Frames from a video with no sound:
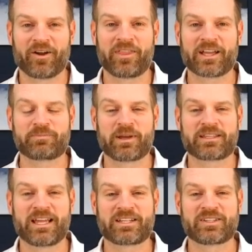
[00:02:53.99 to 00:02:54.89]
are the
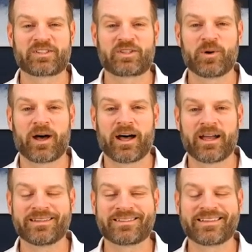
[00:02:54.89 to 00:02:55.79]
expectations too high?
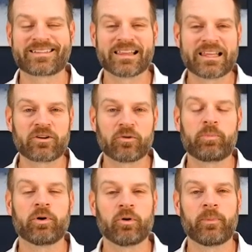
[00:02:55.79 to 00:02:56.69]
Is this little
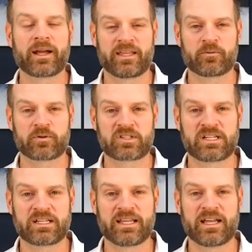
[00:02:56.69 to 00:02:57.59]
pullback that we're
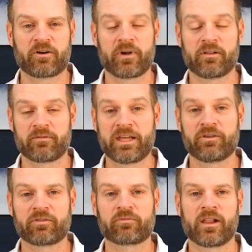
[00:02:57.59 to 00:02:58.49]
seeing now
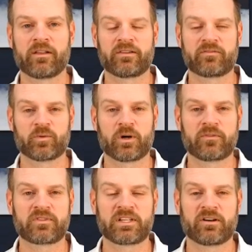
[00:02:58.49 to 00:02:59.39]
little relative to what
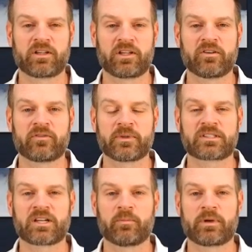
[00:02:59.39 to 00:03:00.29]
we've seen all year from this
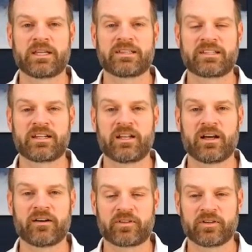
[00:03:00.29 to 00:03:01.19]
company? Is it
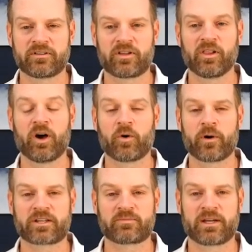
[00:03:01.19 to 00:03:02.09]
enough to lower
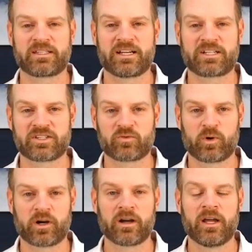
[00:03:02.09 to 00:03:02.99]
expectations
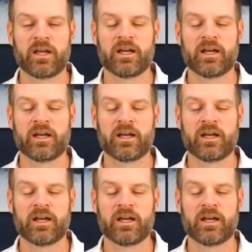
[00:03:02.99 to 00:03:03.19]
where